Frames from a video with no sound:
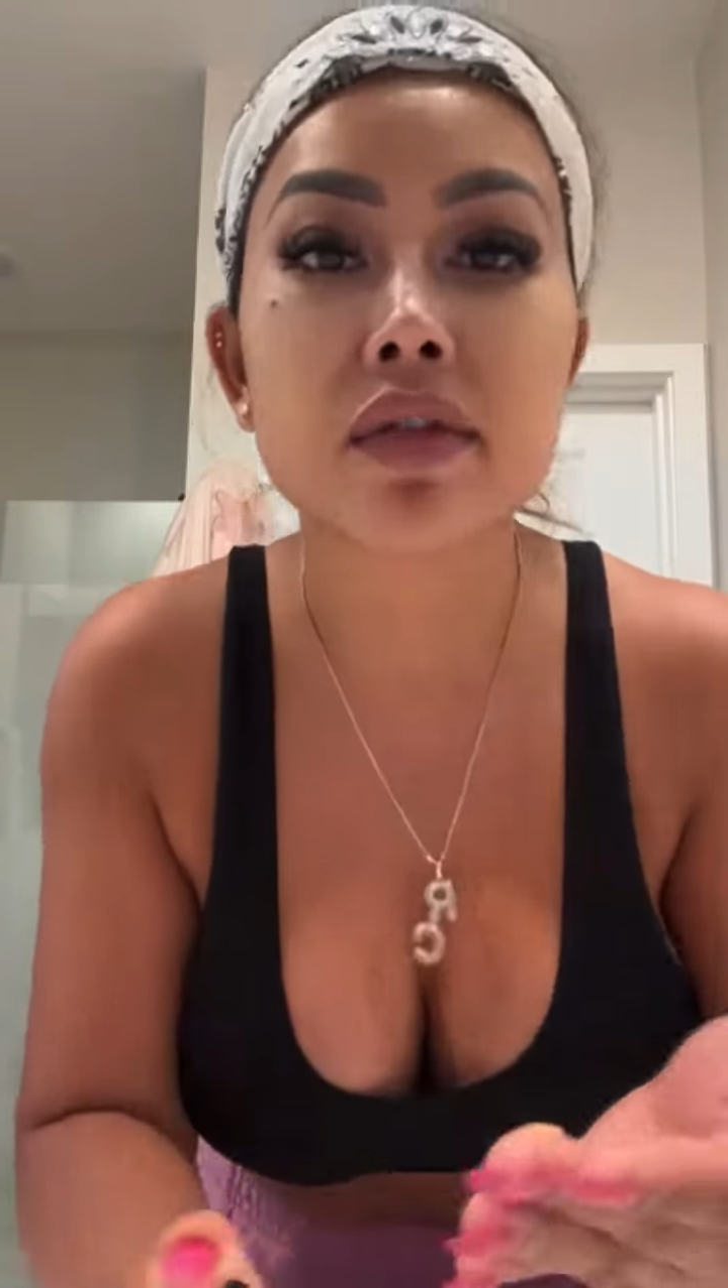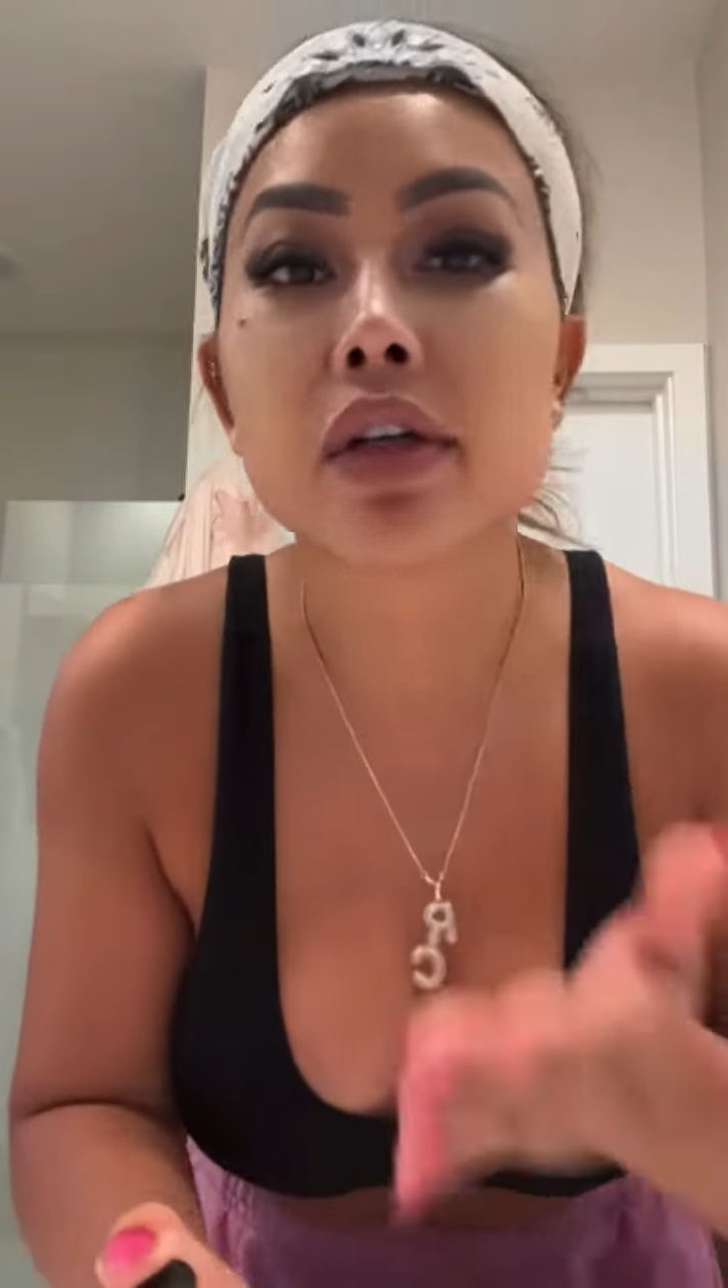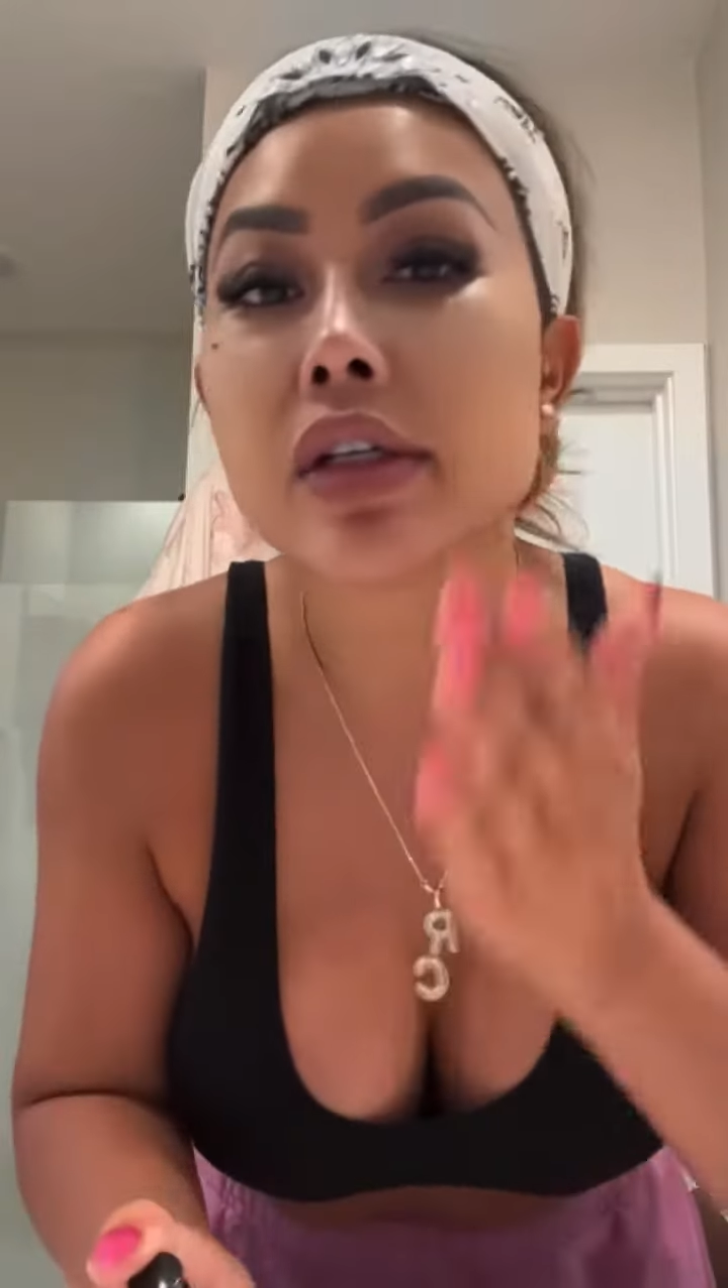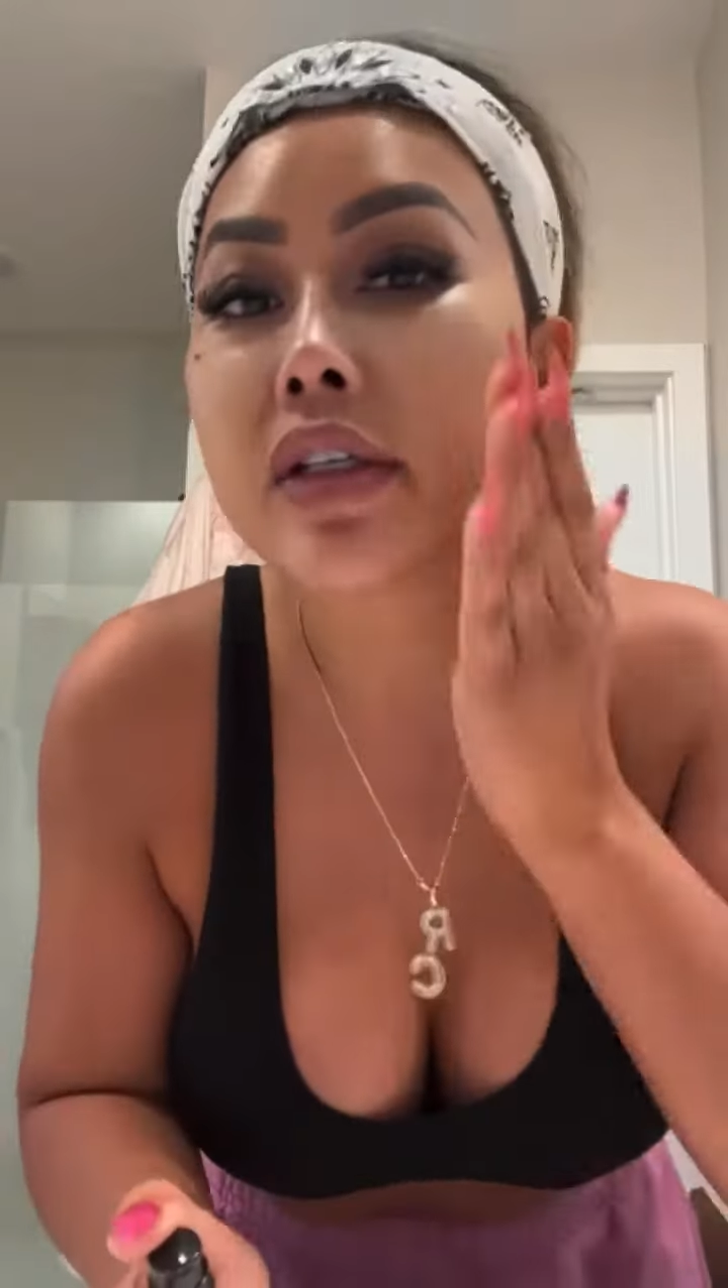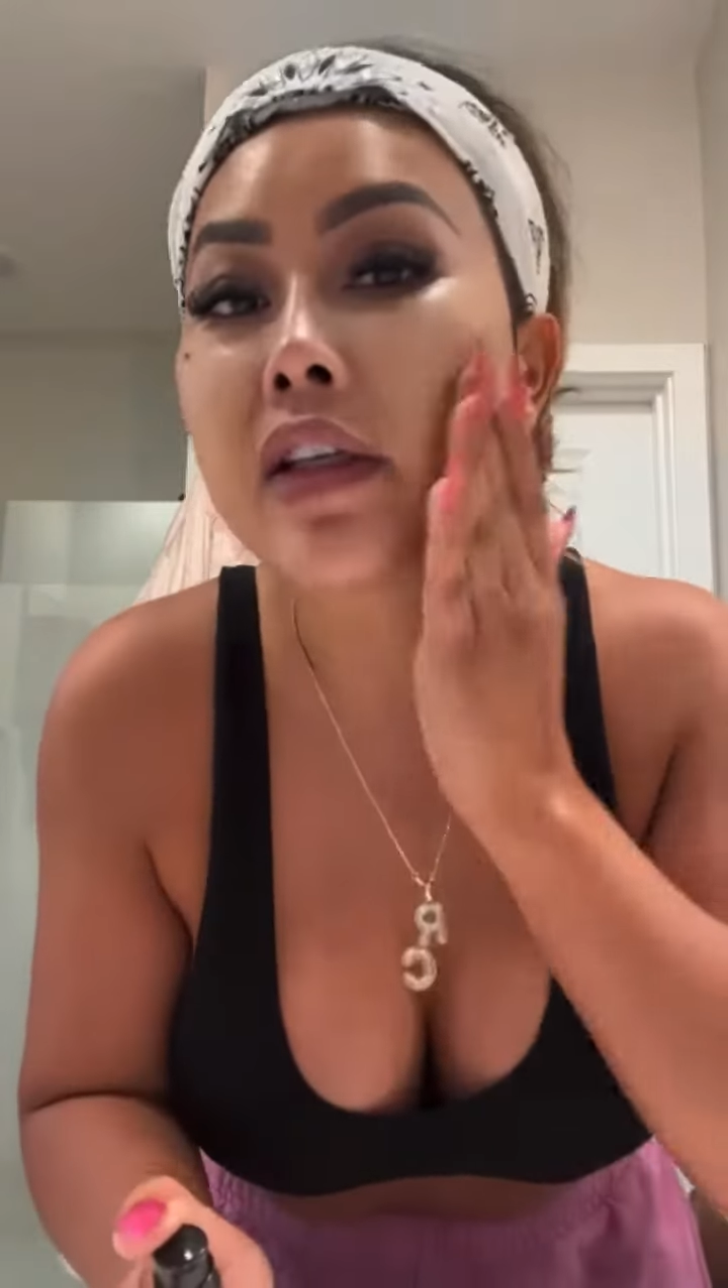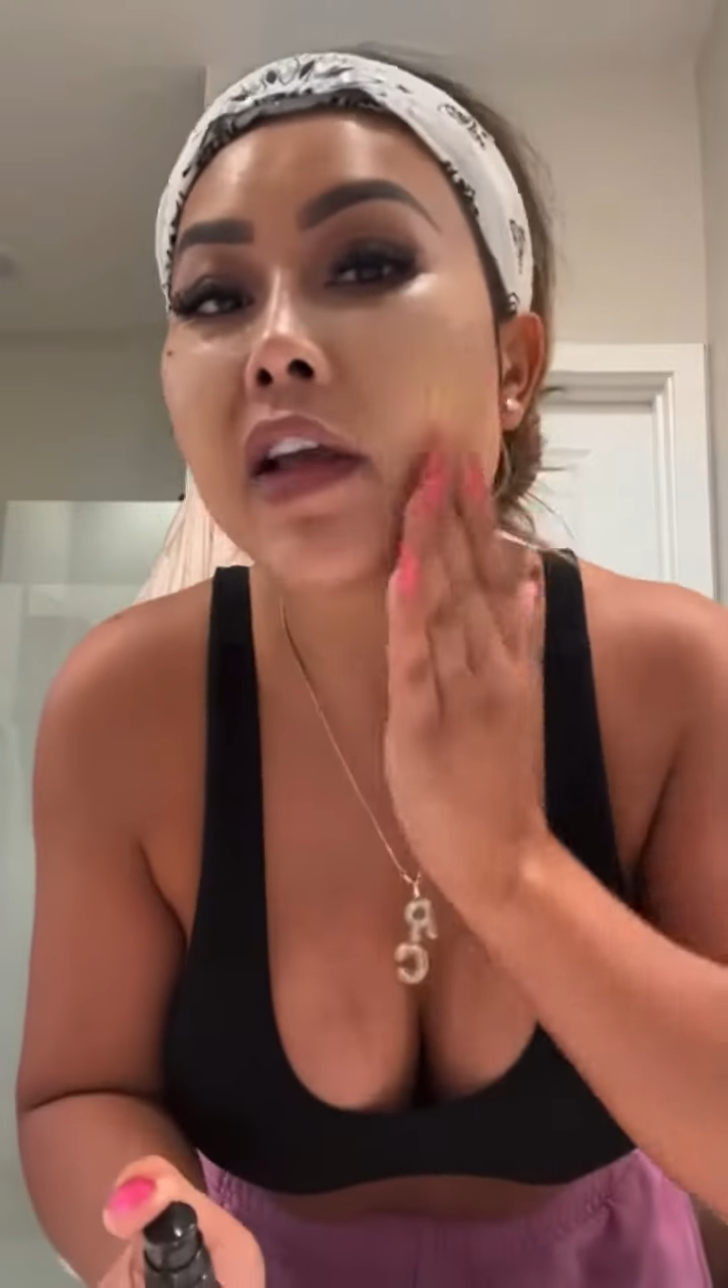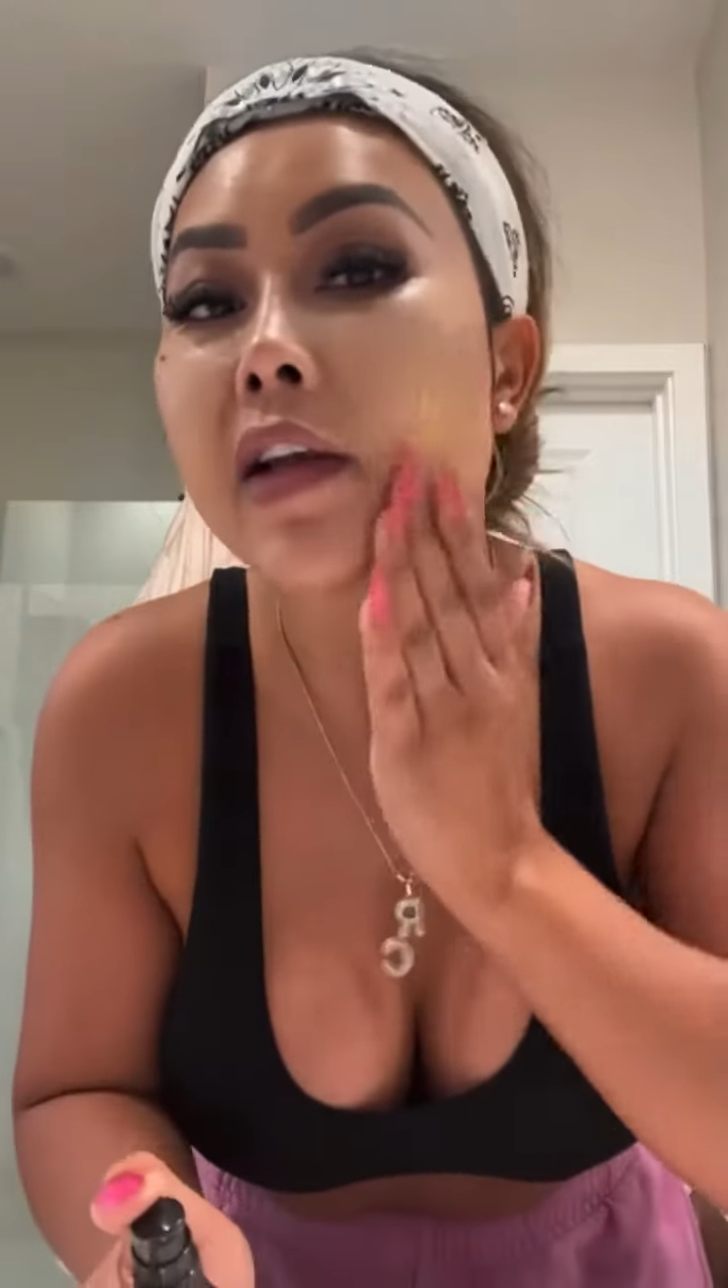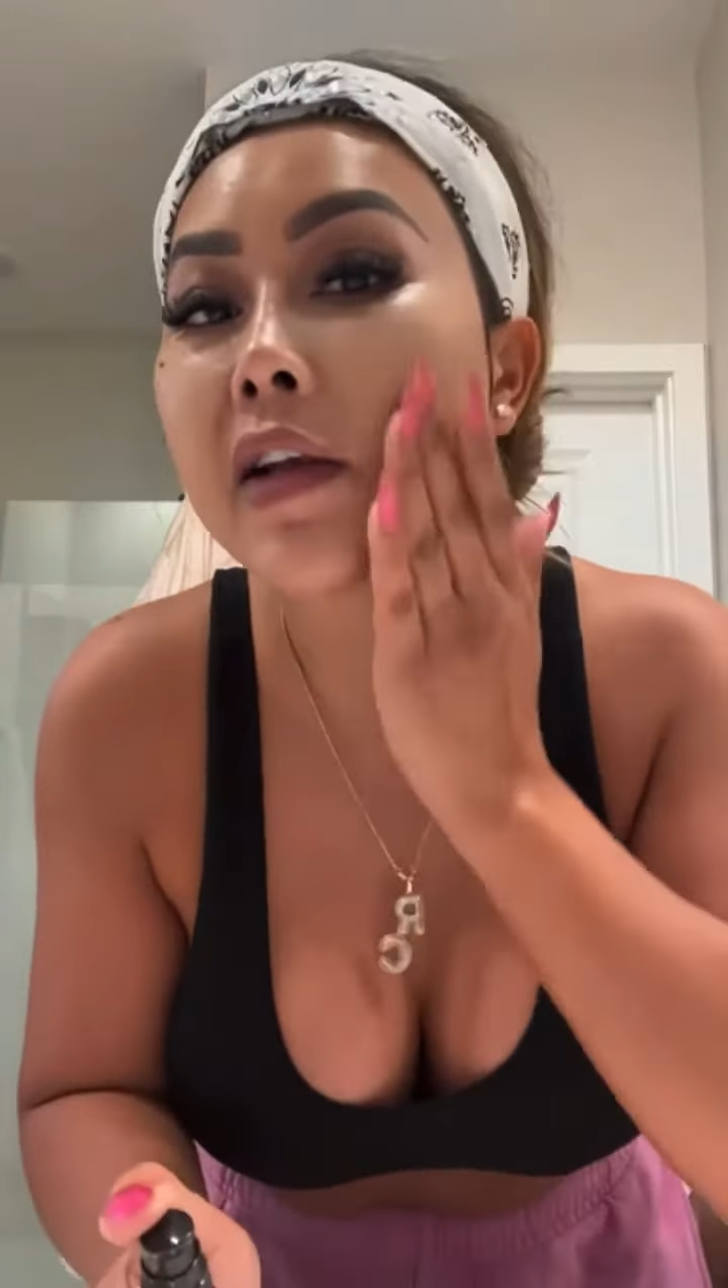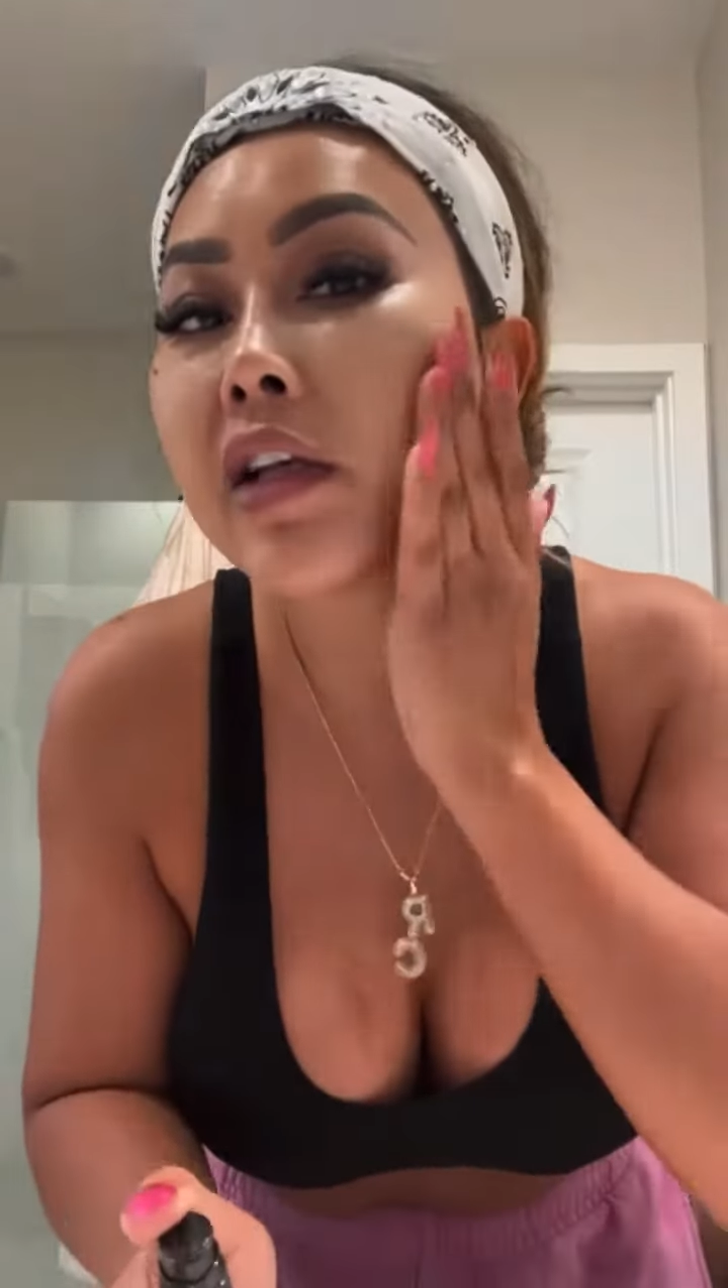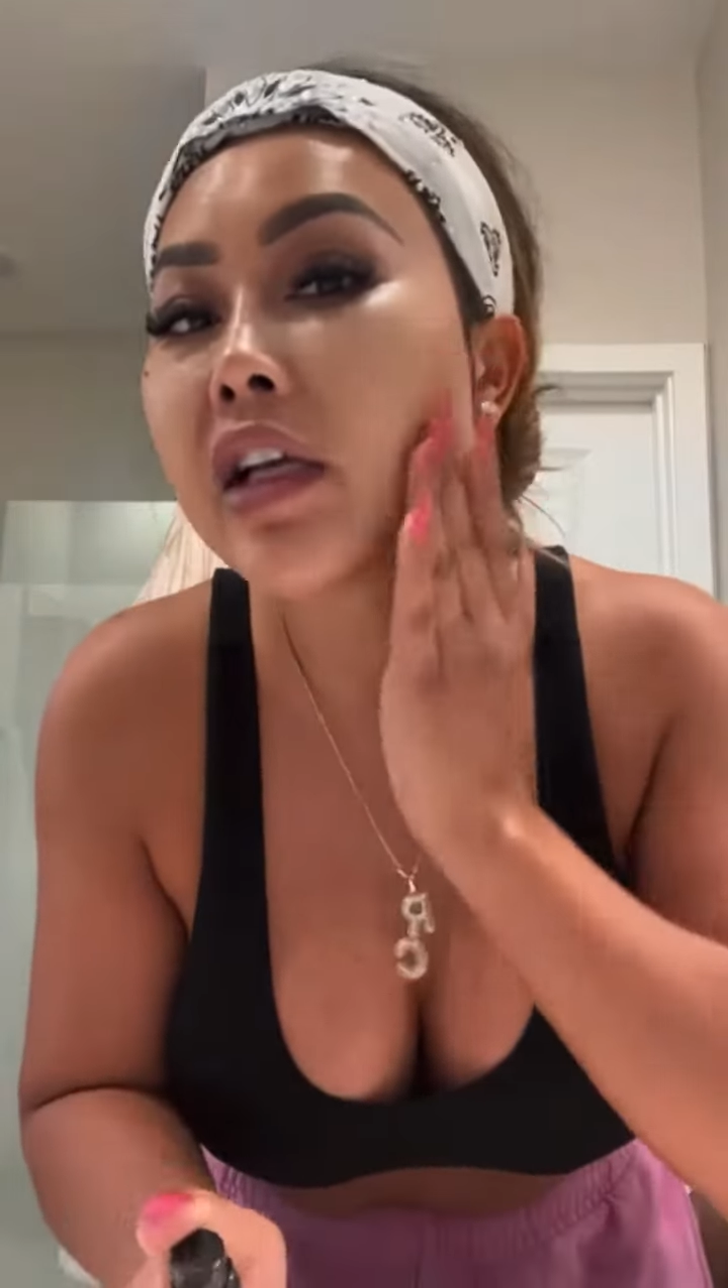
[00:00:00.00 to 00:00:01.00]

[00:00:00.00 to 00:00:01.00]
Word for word: for your skin.